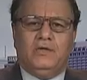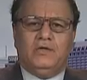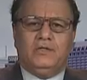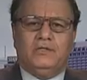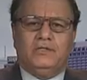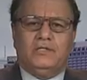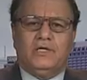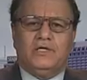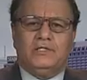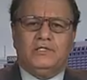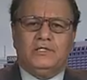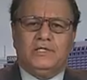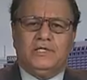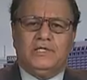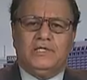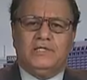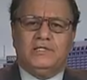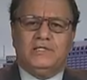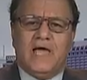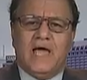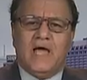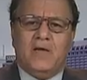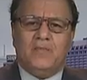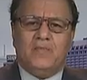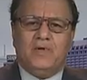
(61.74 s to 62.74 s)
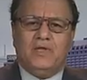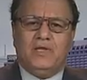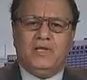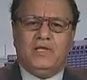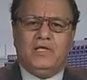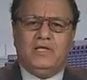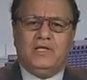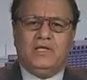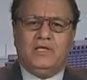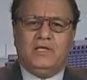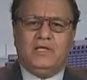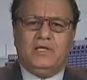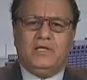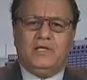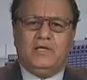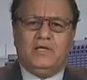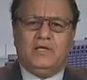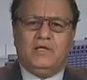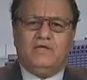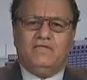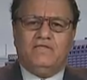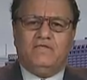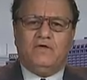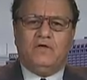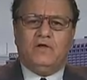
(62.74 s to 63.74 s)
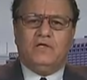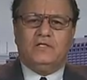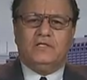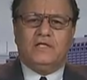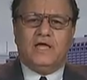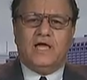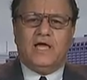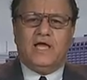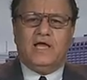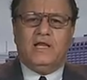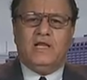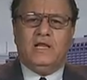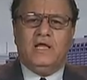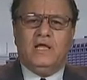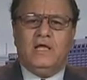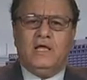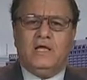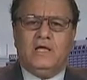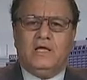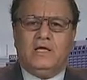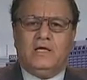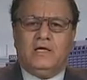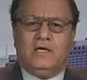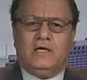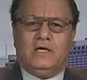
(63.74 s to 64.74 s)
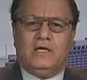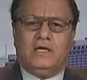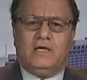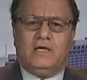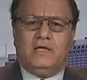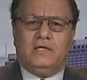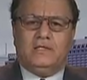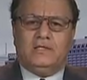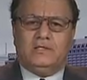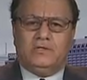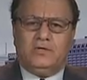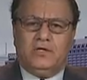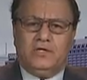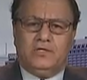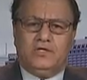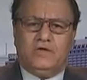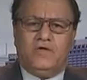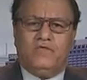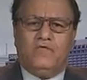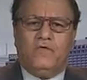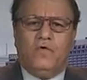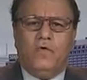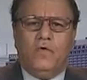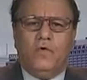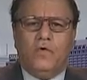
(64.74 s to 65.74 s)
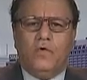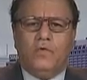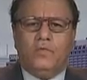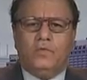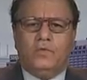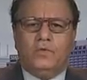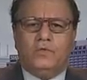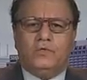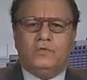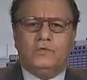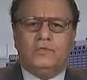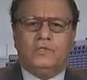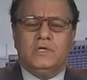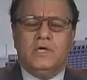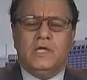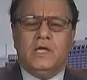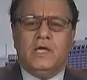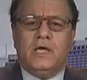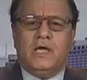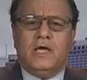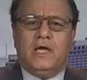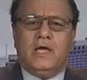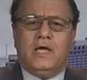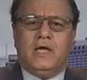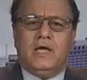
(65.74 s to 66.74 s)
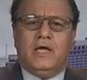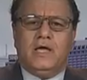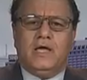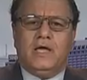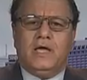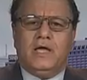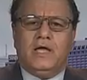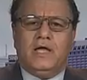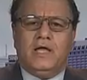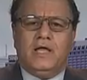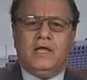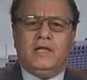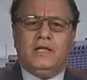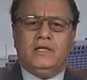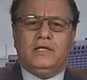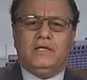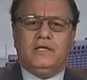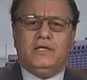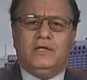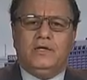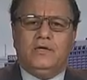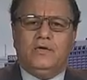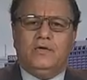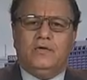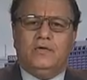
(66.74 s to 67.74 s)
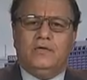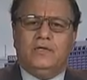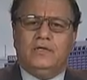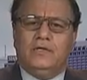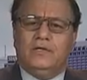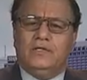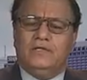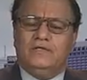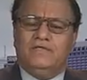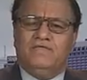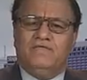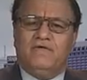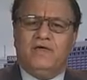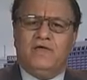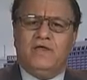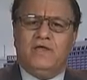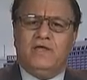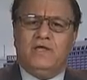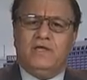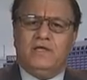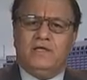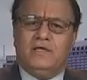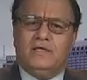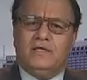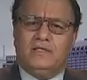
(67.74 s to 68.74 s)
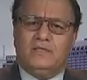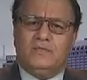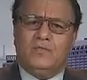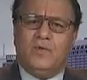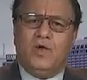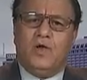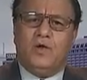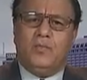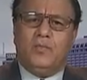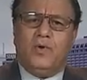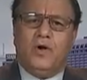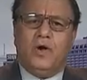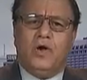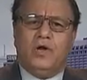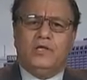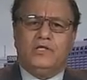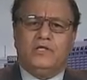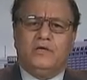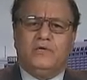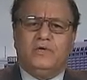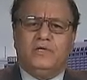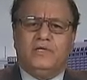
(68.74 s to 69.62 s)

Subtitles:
such things happening in the volatile Strait of Hormuz. And, there's a very small part of